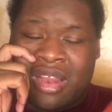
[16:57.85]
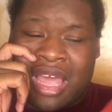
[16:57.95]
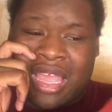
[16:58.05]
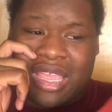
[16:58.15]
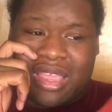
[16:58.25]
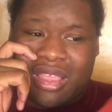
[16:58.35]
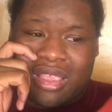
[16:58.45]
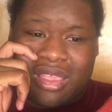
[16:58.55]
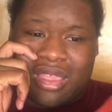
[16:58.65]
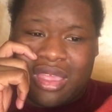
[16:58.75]
Like,
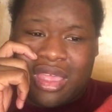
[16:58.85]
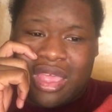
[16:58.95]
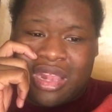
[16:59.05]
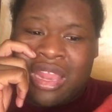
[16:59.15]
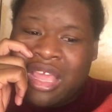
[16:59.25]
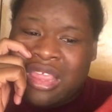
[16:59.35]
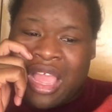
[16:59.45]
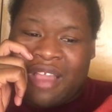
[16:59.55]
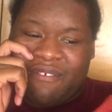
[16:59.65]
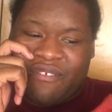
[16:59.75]
that's
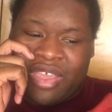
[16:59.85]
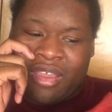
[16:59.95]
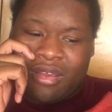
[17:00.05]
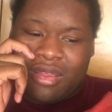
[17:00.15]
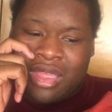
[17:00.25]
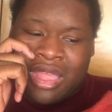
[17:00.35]
how I felt.